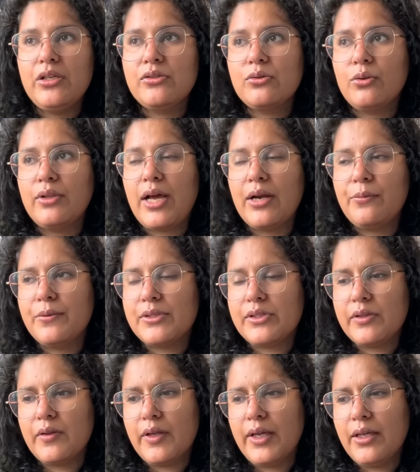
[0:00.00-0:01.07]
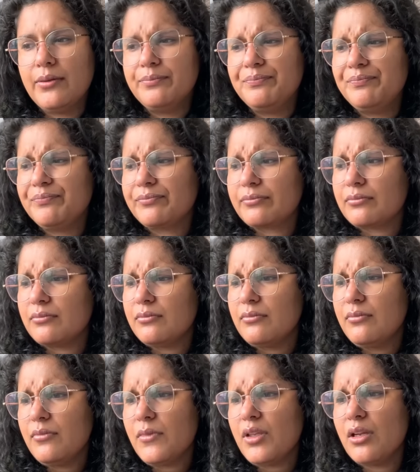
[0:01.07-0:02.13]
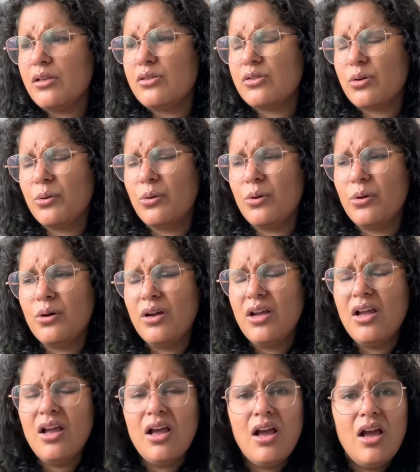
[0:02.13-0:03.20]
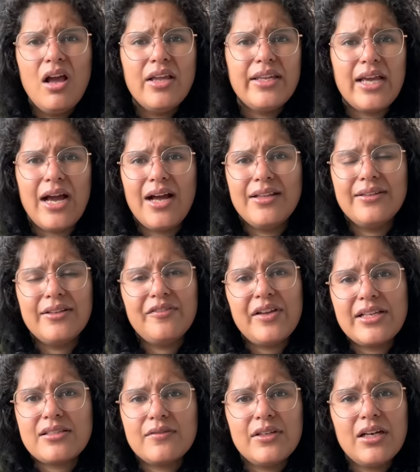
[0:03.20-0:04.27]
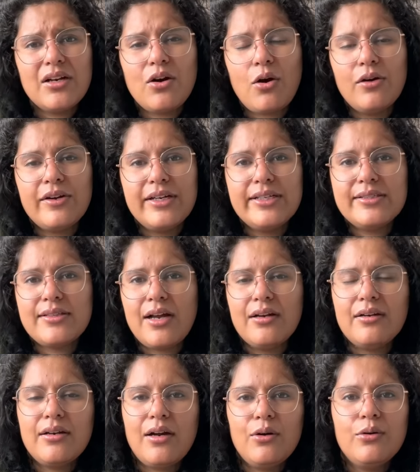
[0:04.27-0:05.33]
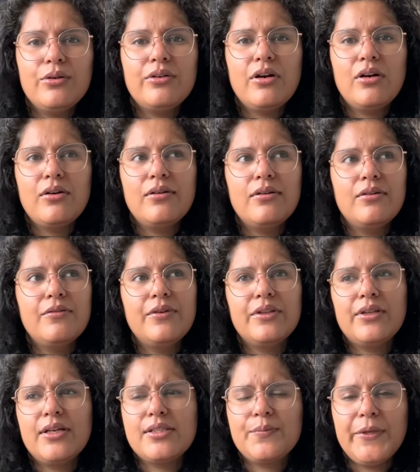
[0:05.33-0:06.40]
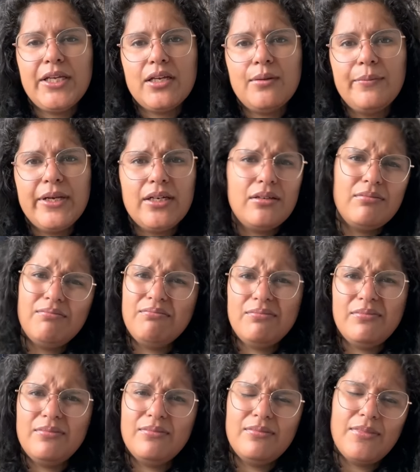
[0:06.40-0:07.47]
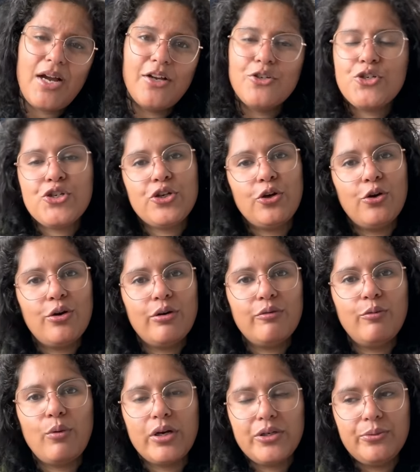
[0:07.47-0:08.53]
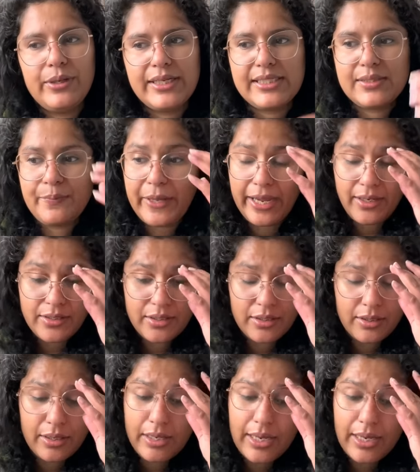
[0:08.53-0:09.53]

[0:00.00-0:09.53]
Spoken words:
So that was a thing. So yeah, the festival had already started out with us being a bit unsure of what to expect.